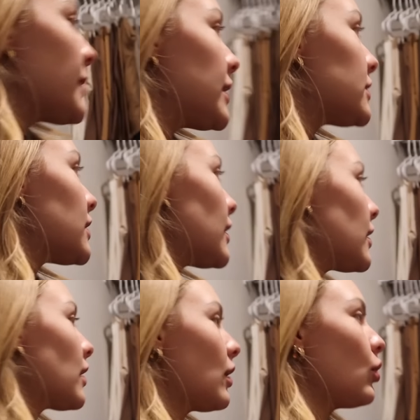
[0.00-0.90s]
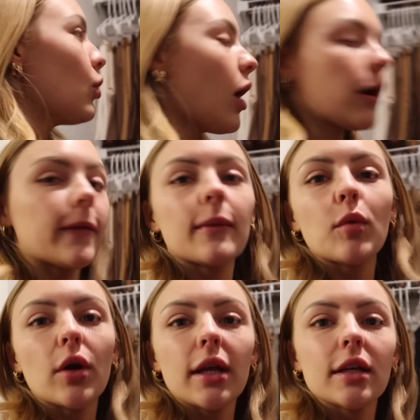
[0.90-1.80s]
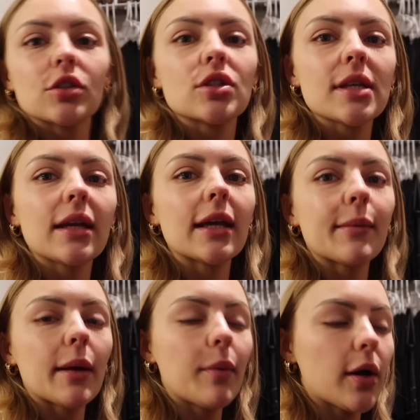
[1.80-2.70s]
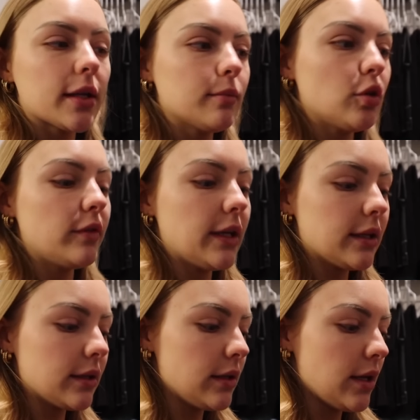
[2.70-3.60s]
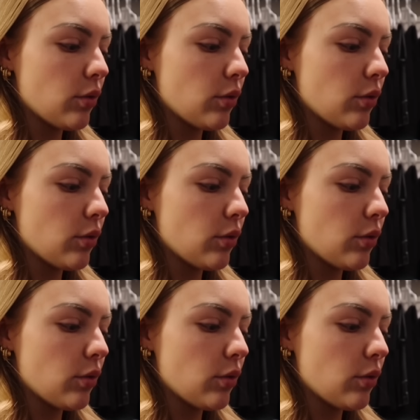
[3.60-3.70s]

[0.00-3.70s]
me to walk in the morning and just like get my body moving.